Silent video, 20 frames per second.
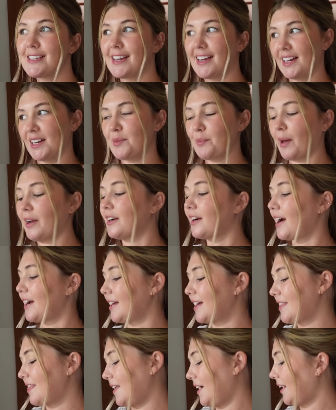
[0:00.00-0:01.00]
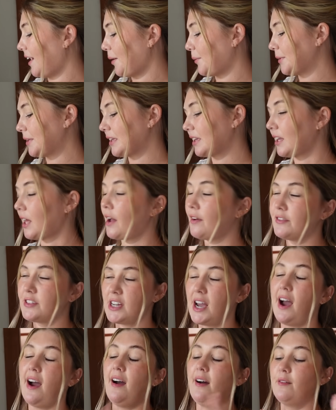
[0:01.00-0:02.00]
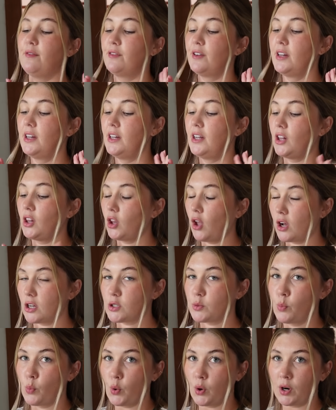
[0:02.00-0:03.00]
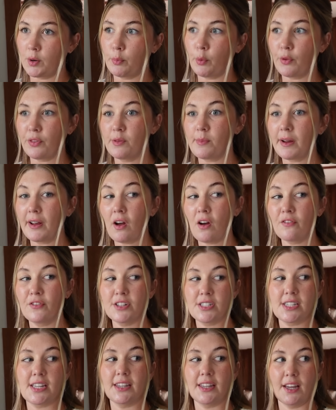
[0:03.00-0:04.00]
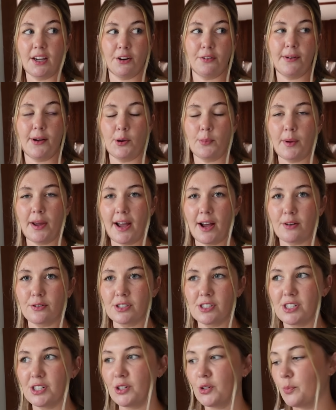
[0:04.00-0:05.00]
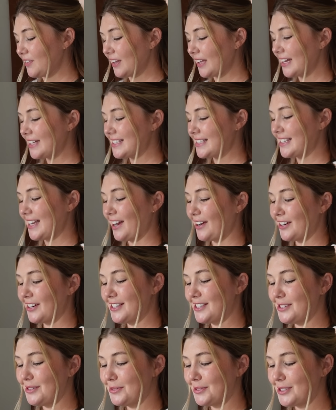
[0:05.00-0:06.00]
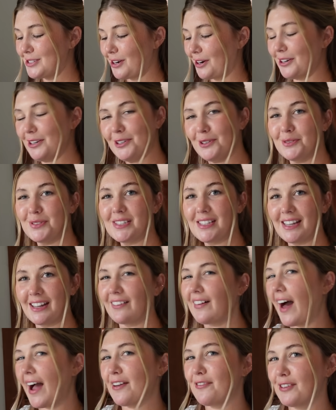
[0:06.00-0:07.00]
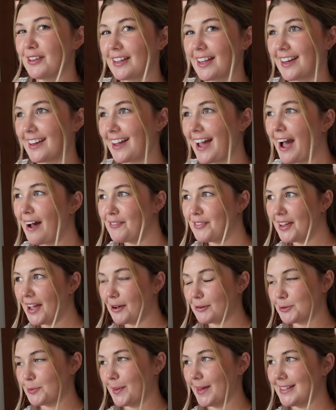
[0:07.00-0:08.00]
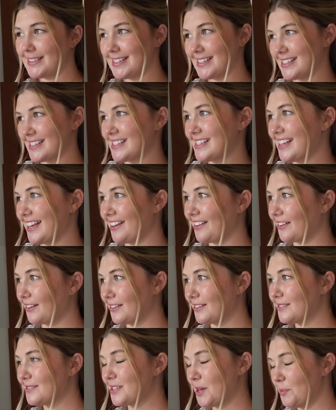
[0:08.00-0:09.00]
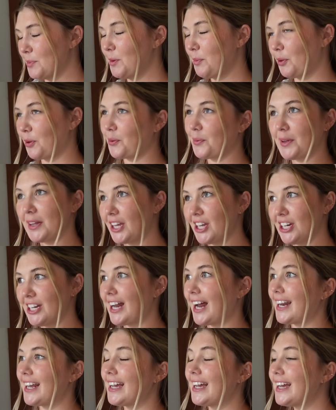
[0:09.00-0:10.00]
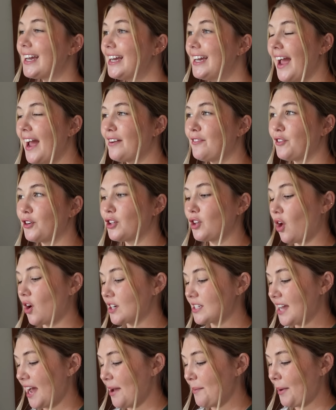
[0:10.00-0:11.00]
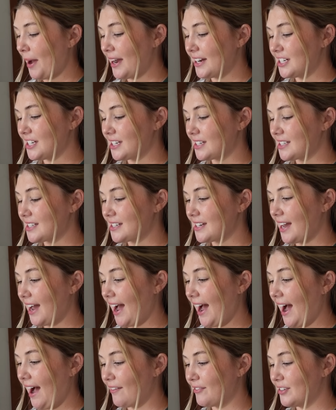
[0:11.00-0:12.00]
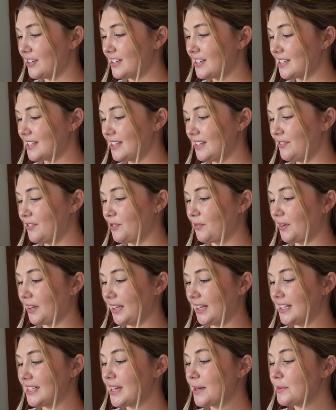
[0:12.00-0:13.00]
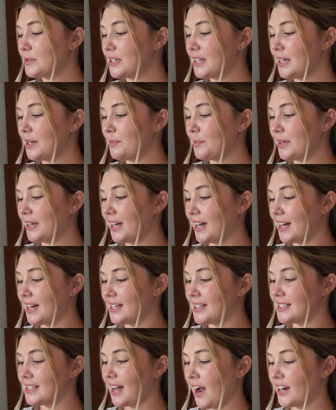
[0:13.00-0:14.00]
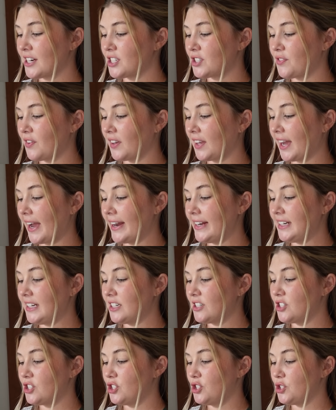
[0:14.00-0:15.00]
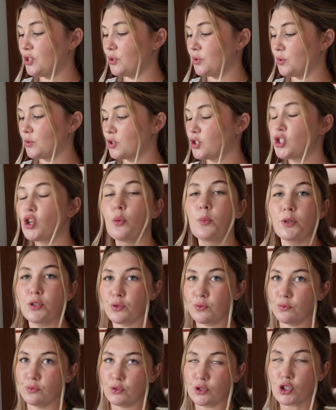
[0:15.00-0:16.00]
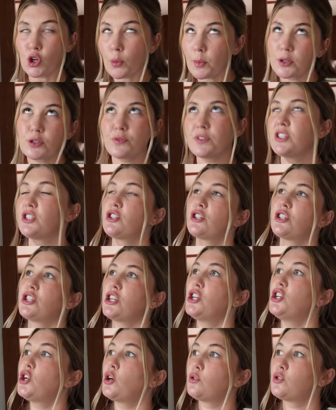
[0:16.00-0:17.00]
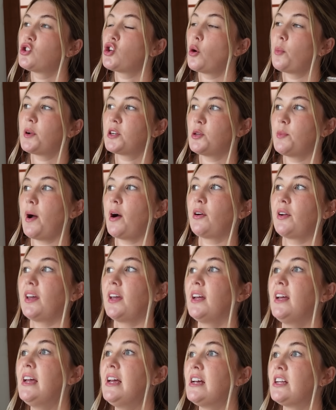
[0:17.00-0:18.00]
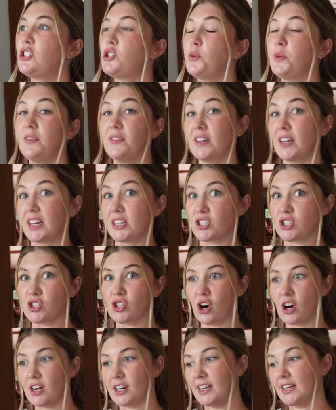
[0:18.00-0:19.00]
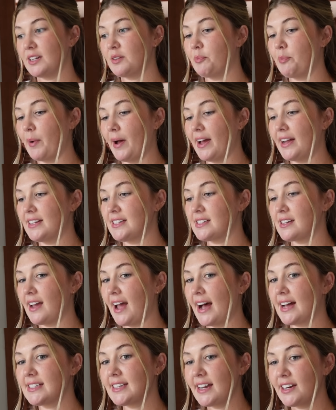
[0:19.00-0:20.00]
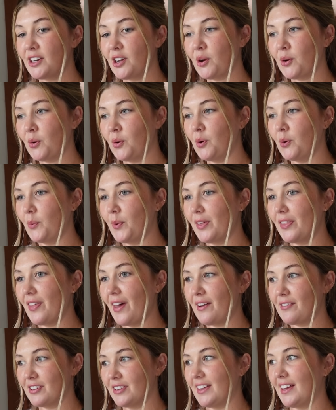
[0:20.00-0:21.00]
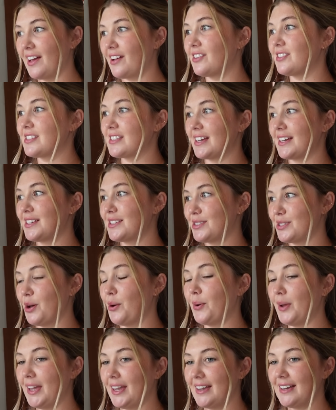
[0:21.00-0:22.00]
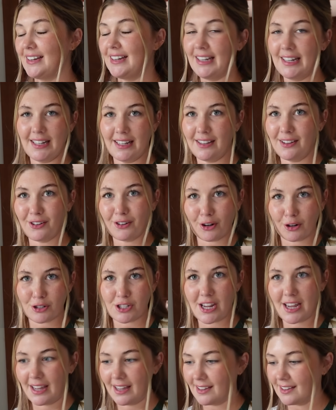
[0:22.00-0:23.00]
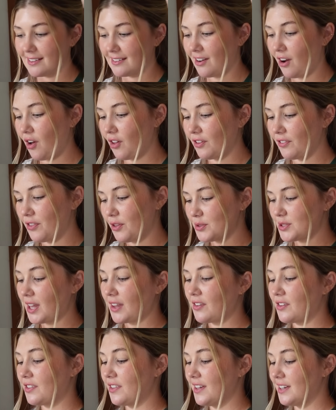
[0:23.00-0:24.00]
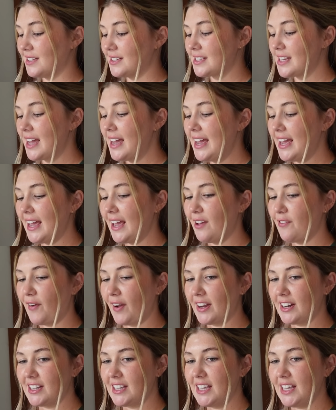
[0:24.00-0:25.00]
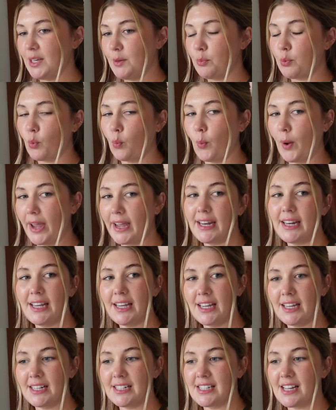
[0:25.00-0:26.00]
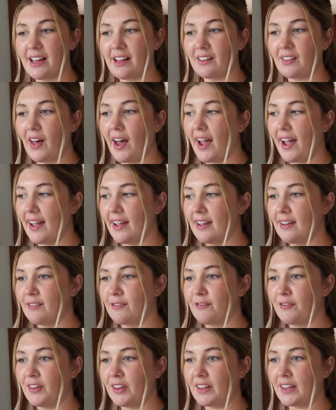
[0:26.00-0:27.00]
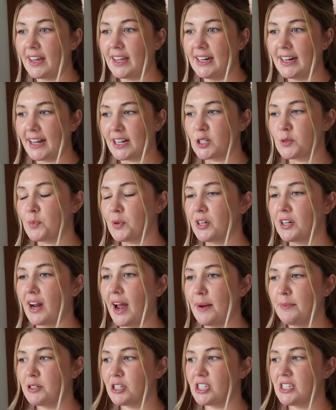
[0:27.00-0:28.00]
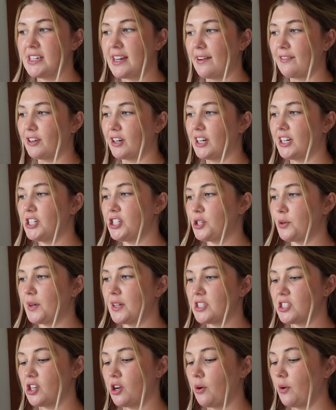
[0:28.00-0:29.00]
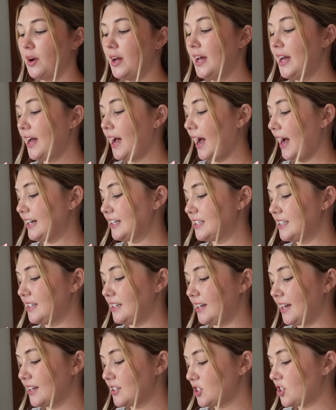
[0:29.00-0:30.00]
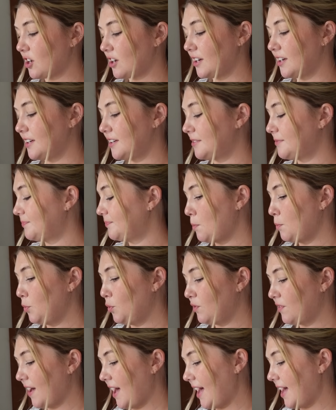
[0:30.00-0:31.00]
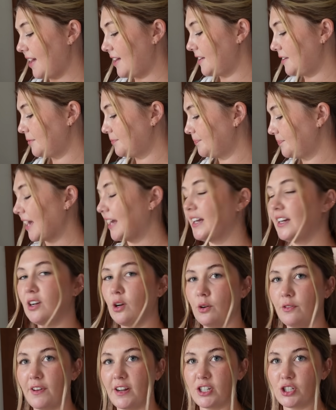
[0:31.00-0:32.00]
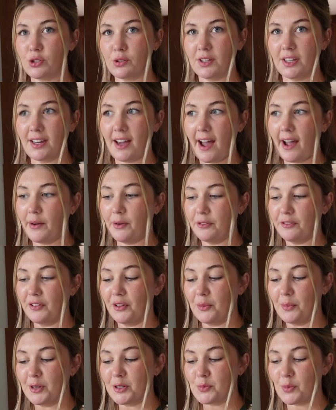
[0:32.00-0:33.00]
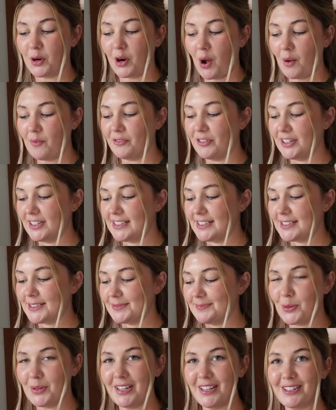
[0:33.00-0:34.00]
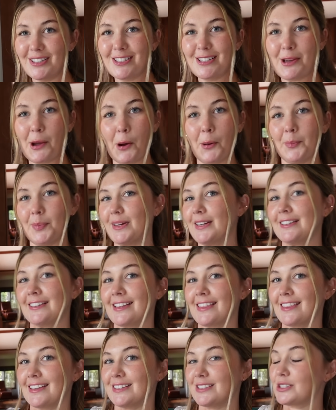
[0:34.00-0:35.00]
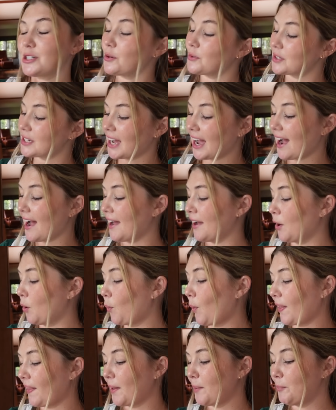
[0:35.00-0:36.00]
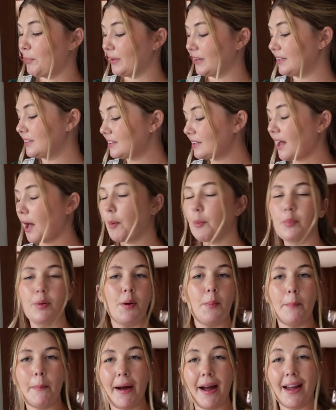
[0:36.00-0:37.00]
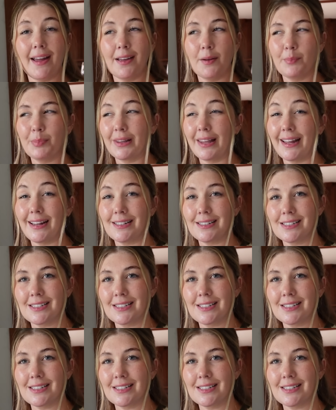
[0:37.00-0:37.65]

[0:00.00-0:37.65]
and getting better at it, then I would love to have lots more both in my office and like around my house too. I feel like it's scary to start a new skill. I feel like having houseplants is a skill. Some people are really good at it, and for a long time I just haven't even really attempted it because I just felt like I needed to do so much research and know so much about it to even get started. But as I know with everything else, like sewing, knitting, crocheting, all of those other things, if I keep waiting until I feel like an expert, I'm just never gonna do it. So I just need to get started, move ahead, and I know eventually I will feel much more confident. So here's to hoping these don't die while I build up my plant